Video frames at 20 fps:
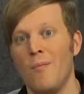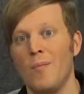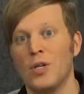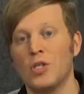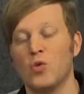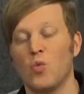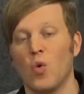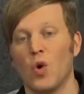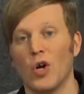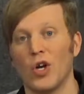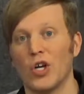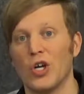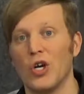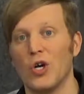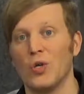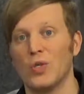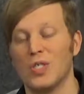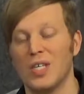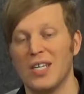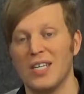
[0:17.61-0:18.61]
much work
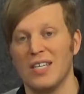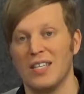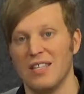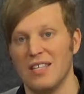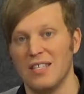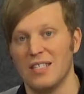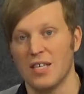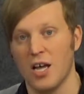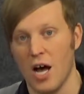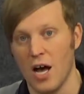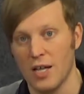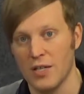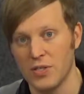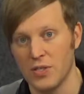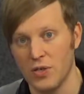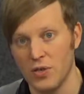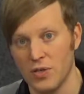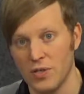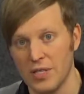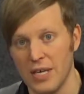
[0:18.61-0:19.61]
goes into these
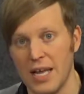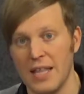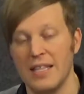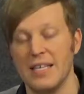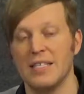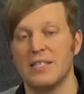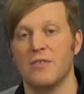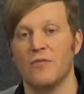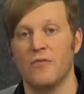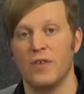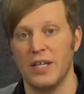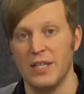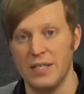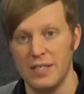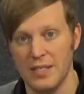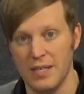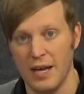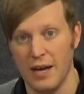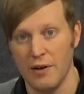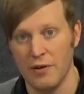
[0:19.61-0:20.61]
concerts and these
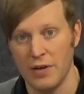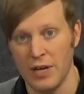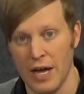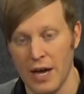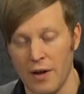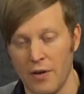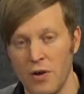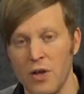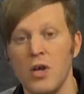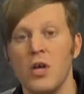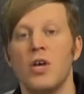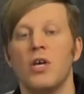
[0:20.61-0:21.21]
events downtown.